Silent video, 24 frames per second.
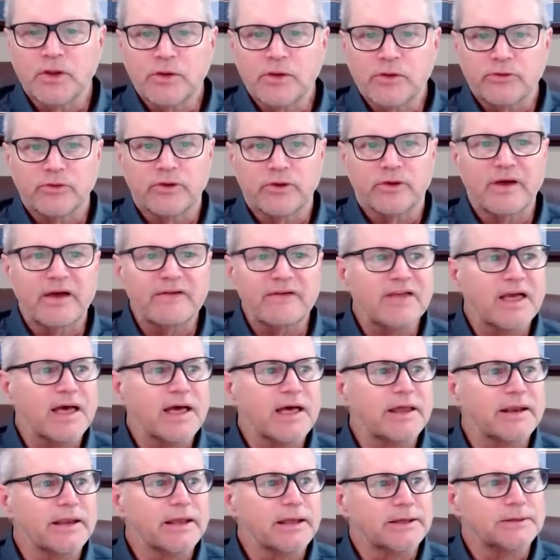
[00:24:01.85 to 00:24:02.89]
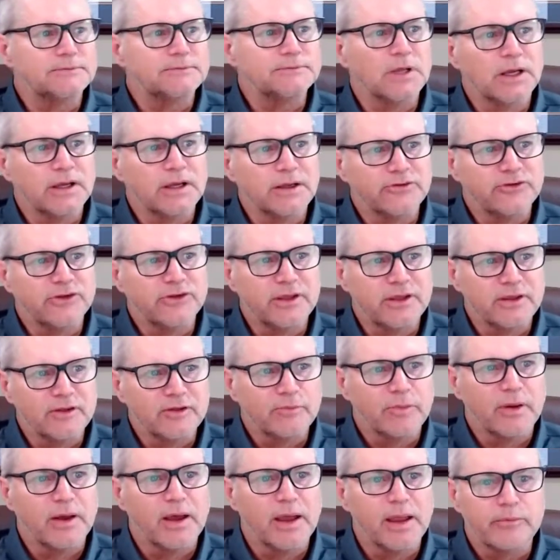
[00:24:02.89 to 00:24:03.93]
So if I've got a Jenkins
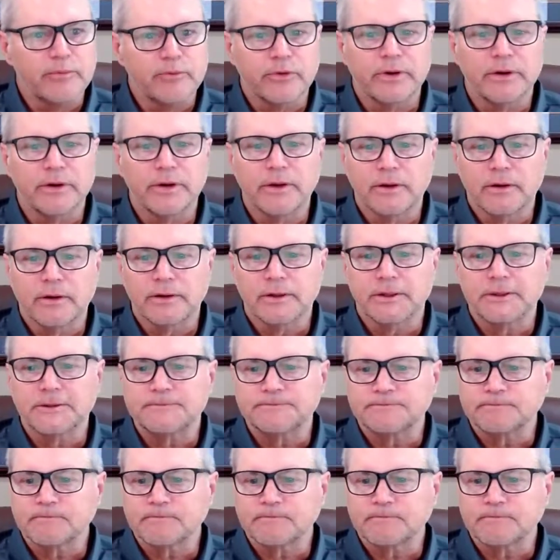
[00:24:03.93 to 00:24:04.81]
pipe running on